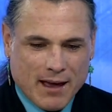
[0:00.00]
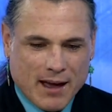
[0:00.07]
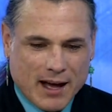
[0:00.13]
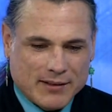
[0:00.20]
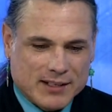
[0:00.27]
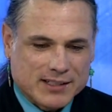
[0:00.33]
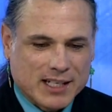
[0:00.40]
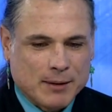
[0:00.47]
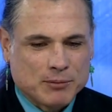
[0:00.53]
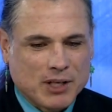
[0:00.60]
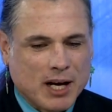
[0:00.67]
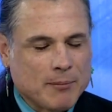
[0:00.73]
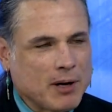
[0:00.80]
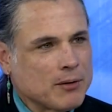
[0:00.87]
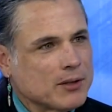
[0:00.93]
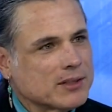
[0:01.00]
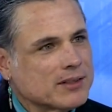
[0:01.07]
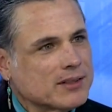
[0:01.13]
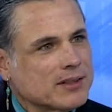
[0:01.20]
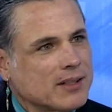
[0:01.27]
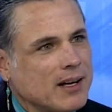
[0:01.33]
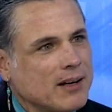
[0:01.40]
at the same time I
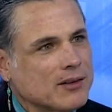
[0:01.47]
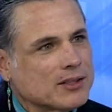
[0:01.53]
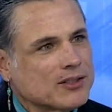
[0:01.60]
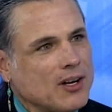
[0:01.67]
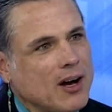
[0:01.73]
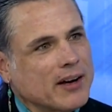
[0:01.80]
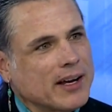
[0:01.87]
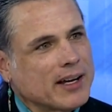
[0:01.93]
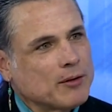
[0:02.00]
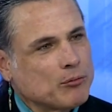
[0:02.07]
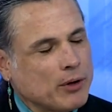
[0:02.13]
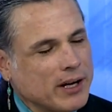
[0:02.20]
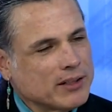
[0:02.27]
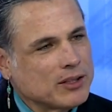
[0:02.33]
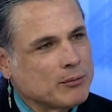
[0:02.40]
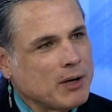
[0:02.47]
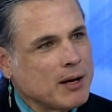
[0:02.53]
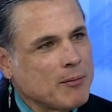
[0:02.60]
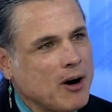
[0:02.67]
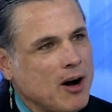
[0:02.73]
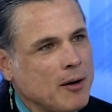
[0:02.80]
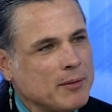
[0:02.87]
was talking and praying to my
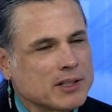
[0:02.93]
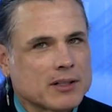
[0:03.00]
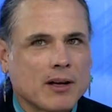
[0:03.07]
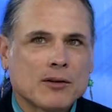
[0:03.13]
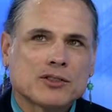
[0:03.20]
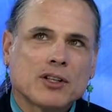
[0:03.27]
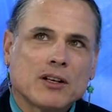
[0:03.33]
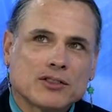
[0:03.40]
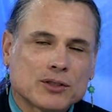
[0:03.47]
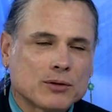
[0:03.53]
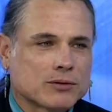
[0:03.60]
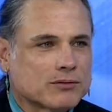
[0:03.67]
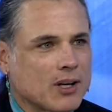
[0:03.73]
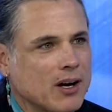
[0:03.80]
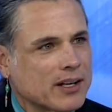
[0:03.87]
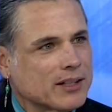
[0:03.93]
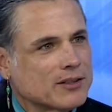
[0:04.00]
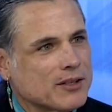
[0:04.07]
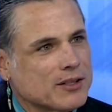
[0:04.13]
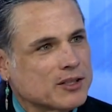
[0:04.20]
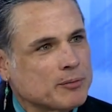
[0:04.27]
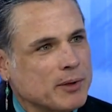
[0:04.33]
mom, and I was also talking
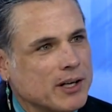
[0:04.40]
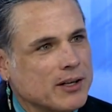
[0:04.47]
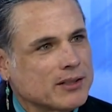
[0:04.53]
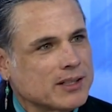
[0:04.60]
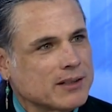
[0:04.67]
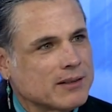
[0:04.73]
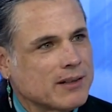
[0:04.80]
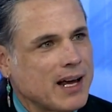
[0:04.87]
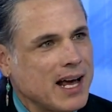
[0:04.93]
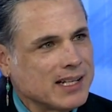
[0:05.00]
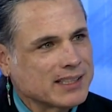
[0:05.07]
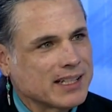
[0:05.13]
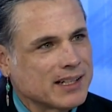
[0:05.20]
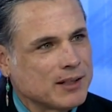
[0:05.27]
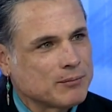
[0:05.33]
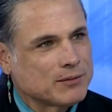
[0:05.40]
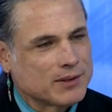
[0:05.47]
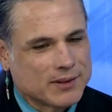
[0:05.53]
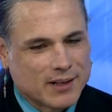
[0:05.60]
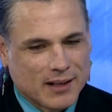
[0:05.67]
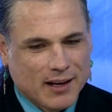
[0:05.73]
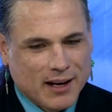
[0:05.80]
to the spirits and asking them
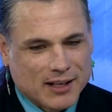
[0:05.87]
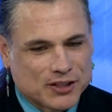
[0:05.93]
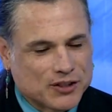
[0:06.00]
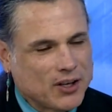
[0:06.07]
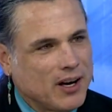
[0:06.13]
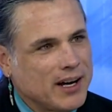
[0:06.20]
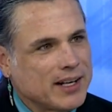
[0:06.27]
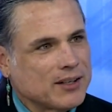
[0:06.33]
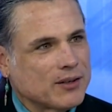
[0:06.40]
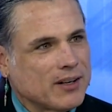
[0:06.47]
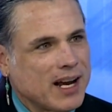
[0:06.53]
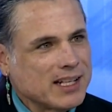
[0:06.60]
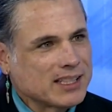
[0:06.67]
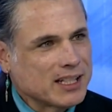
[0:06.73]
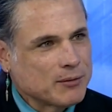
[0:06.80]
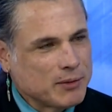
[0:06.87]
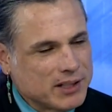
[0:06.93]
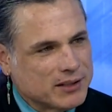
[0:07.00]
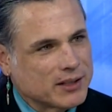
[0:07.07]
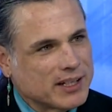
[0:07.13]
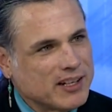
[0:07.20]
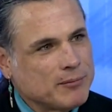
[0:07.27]
a sign, or asking me
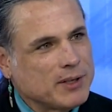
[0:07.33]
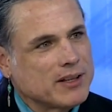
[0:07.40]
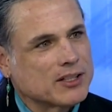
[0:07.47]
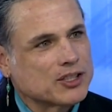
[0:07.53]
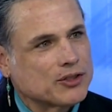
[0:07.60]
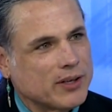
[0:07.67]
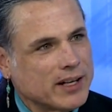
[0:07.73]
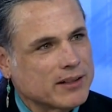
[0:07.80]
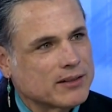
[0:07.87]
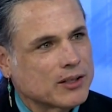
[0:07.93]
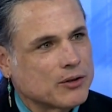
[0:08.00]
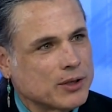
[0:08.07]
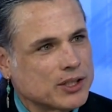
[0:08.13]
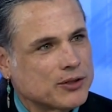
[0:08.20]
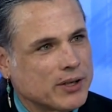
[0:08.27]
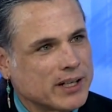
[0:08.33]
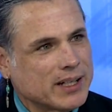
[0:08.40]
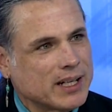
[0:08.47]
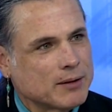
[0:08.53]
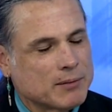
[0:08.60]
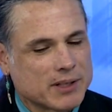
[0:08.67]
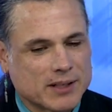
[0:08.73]
to give me the strength to quit
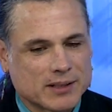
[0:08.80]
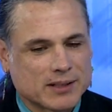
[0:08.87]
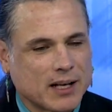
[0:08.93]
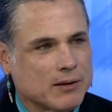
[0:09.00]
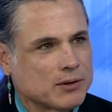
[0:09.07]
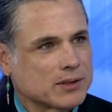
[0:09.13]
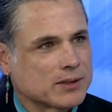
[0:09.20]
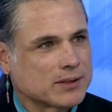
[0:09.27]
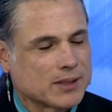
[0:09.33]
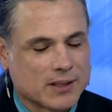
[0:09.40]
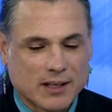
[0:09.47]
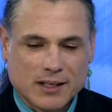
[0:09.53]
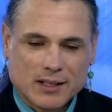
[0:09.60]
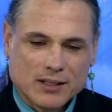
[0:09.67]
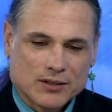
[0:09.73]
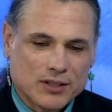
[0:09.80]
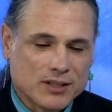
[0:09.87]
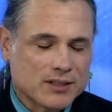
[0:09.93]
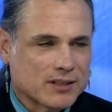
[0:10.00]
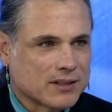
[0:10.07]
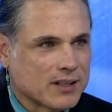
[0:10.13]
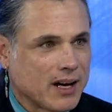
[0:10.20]
drinking, because
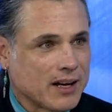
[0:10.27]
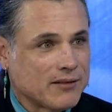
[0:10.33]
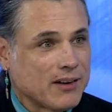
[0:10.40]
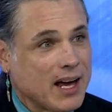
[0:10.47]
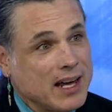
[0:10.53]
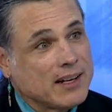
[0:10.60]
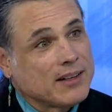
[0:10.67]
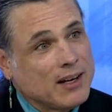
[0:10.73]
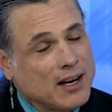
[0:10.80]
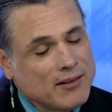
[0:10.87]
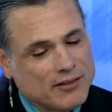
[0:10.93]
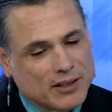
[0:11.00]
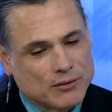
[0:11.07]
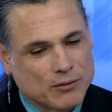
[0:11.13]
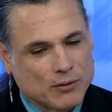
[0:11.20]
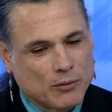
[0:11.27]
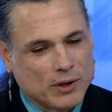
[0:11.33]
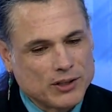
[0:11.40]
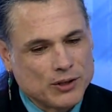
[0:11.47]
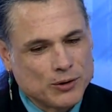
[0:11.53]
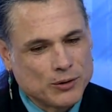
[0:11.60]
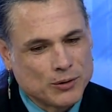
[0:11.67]
I've had enough. And
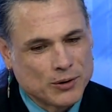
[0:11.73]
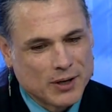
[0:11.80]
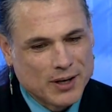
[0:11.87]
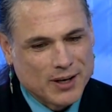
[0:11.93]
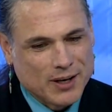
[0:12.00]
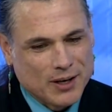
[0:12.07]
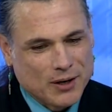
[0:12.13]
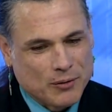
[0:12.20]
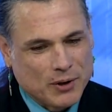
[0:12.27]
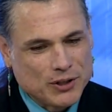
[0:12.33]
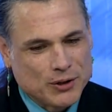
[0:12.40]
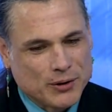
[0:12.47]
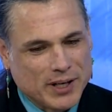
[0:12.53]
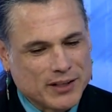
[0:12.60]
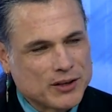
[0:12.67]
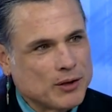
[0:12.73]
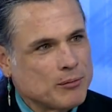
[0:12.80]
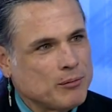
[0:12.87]
when you hit the